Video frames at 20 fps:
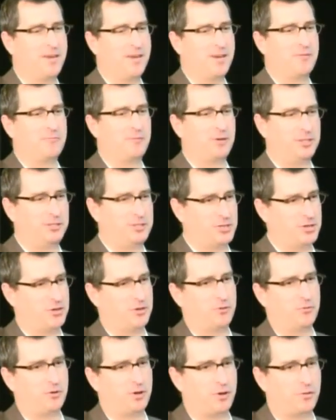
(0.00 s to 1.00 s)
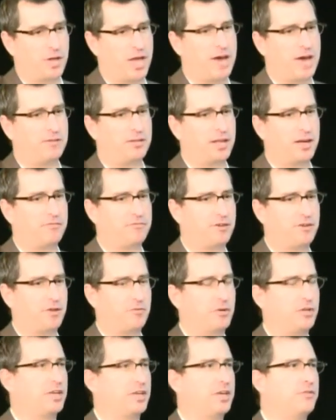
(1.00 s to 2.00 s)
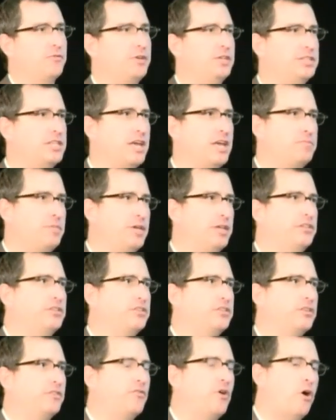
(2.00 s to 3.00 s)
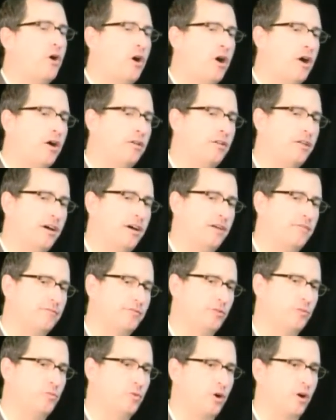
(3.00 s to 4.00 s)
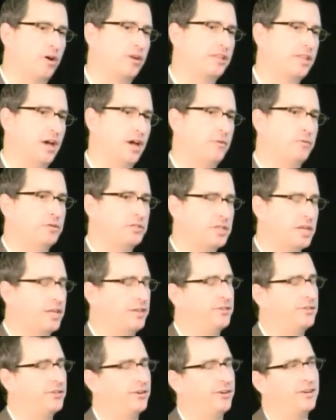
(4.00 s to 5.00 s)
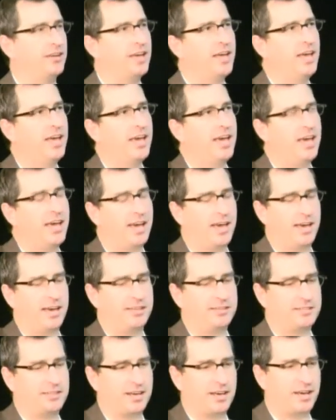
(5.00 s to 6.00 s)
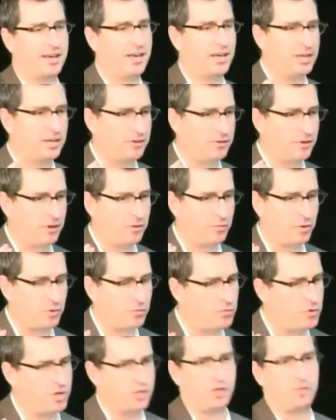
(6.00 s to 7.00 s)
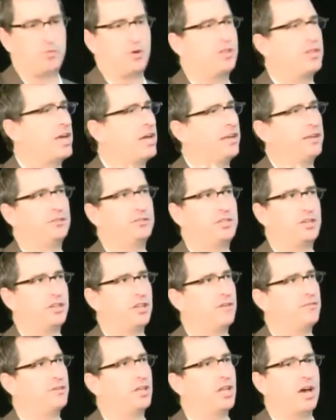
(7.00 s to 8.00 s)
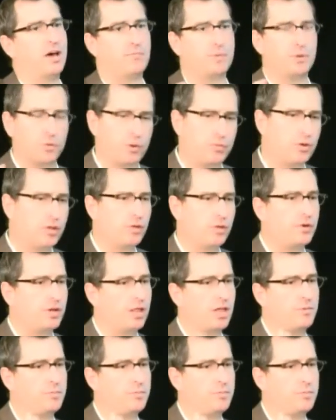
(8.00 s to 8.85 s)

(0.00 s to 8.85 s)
we do. We have a lot of fun with it. We take pieces of all of the work that was entered, and we really bring that energy level up, and we really want to let